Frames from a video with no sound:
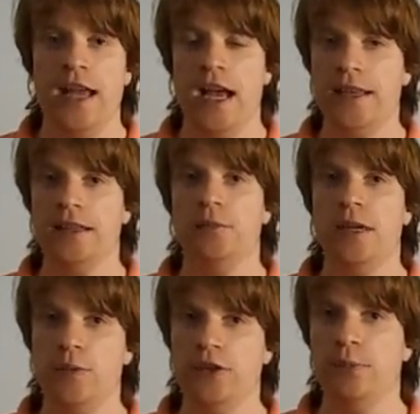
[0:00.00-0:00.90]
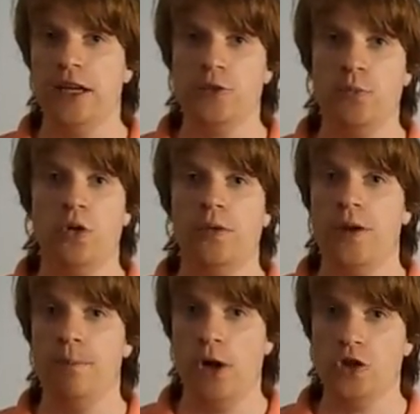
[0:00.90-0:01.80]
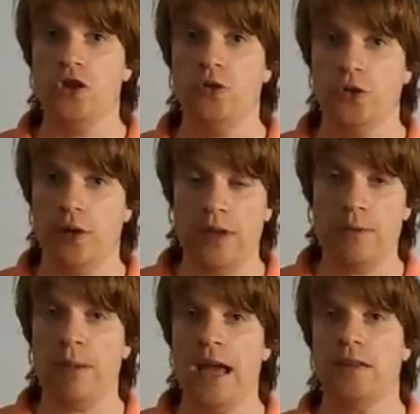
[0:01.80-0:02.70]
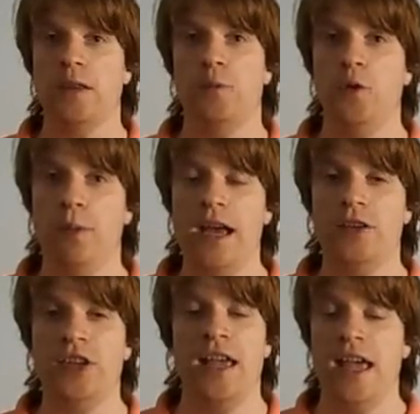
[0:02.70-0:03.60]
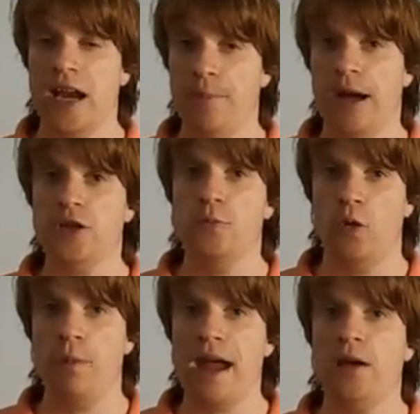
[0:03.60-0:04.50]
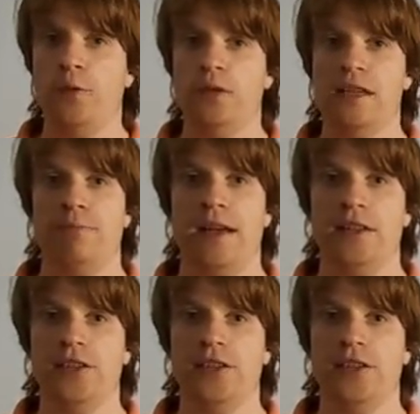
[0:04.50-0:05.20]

And that to me was much more of an emotional sort of impact that the film has, and a much more powerful impact.